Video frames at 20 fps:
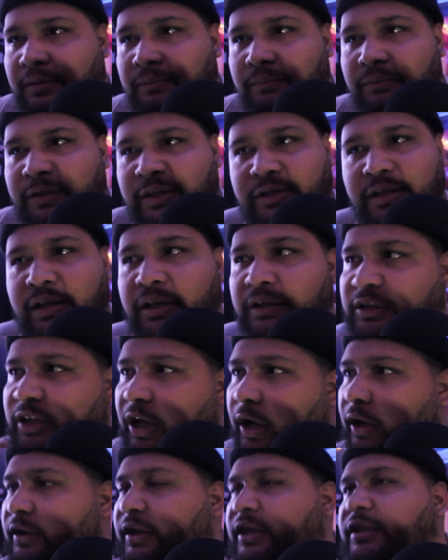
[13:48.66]
this nigga
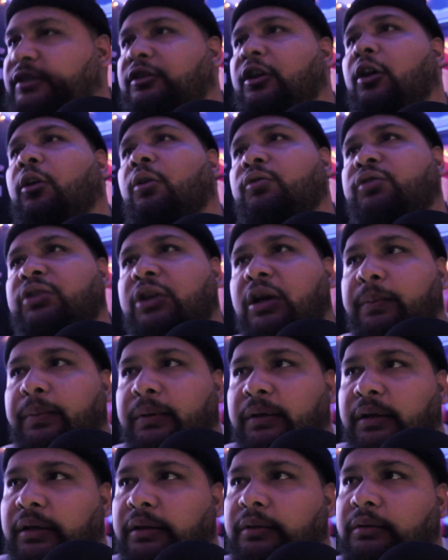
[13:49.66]
turned his nose up
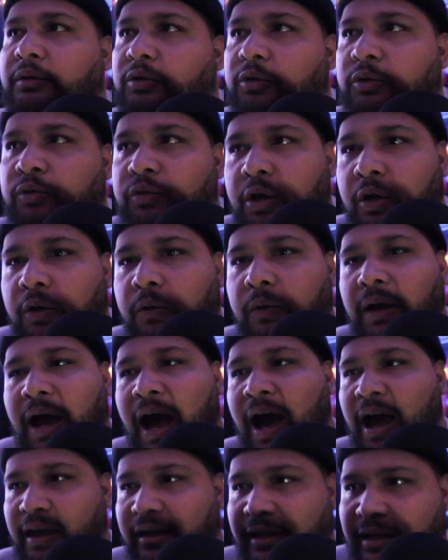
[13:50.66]
and he,
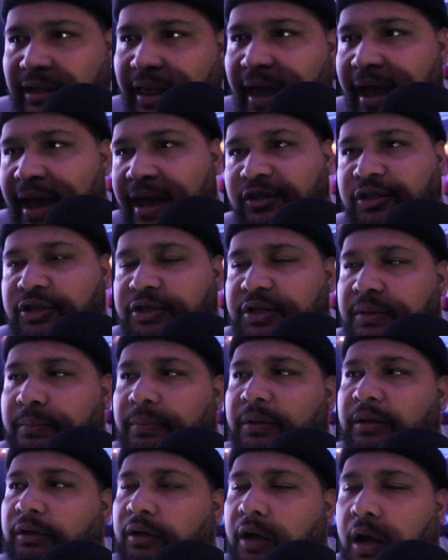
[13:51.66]
high class shit,
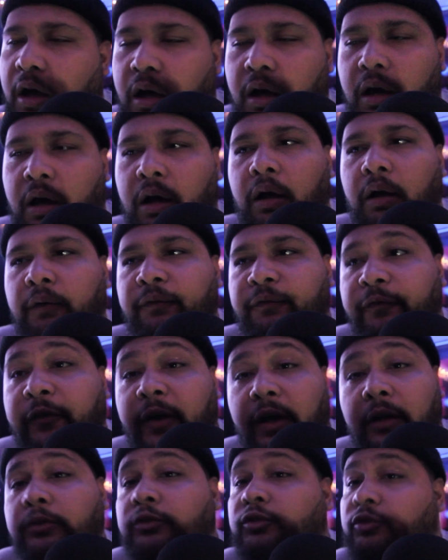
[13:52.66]
but nah,
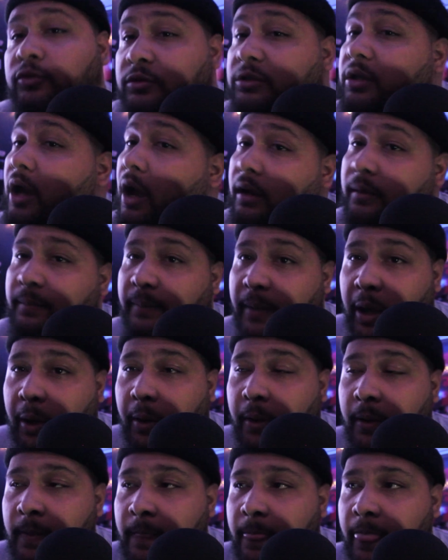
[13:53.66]
fuck what you talking
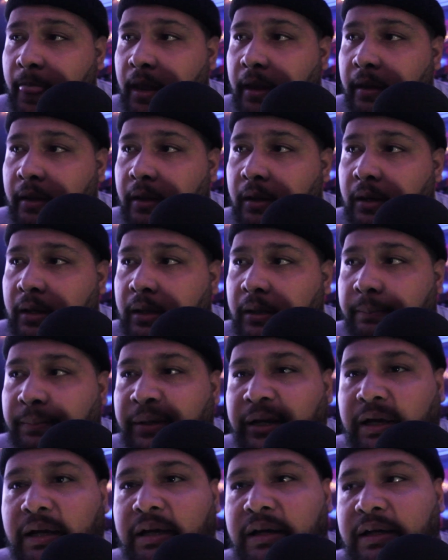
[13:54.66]
about.
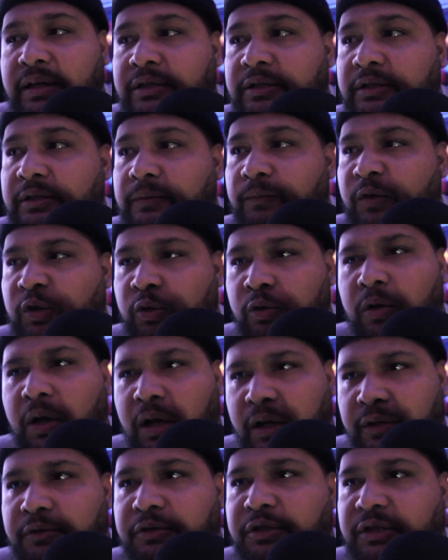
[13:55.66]
Because you will
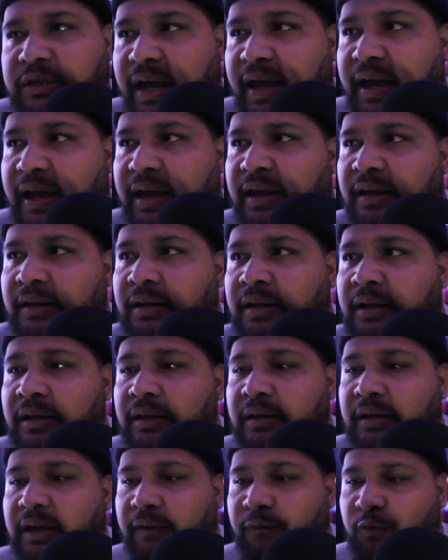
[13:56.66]
understand
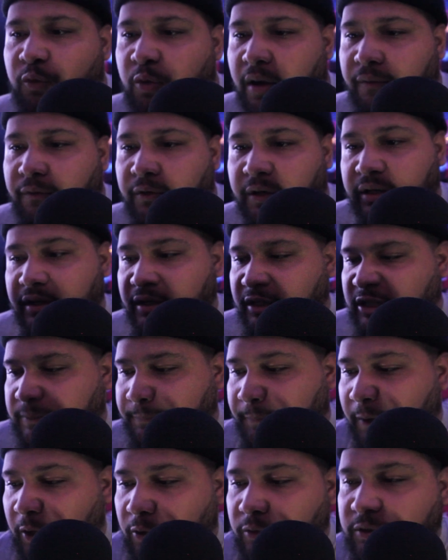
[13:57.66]
if you ever get
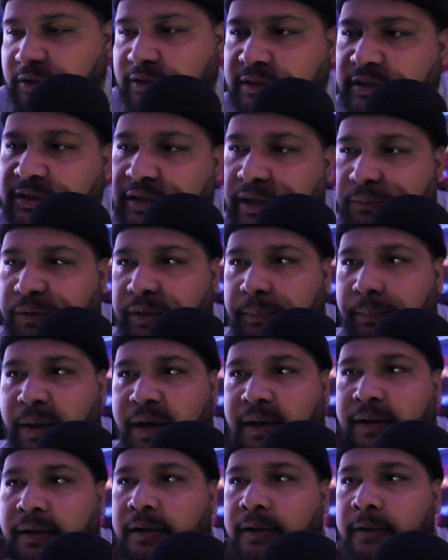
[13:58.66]
exposed to something
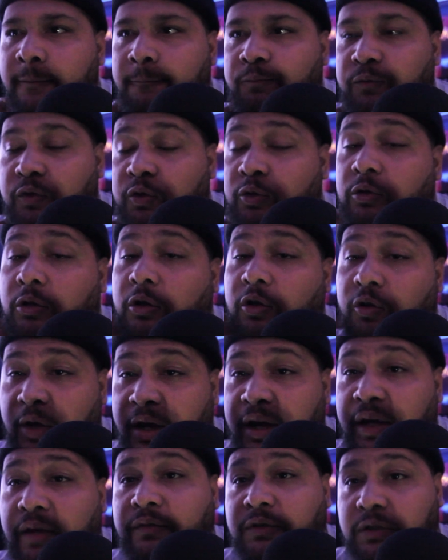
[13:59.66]
better, you will
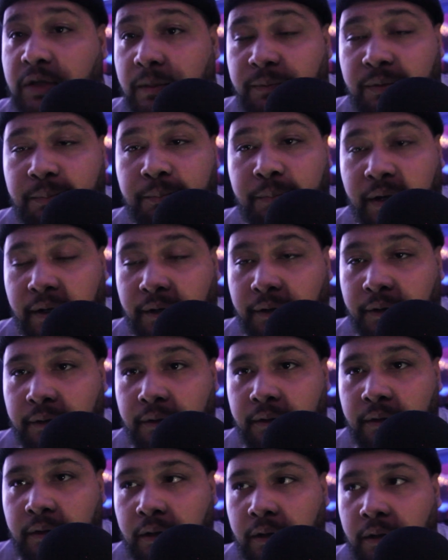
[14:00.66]
crave something better,
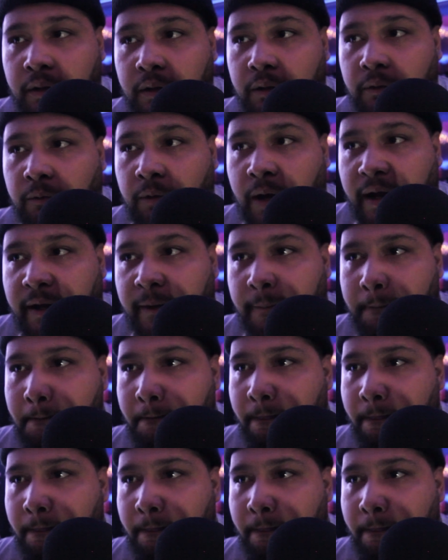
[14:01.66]
right?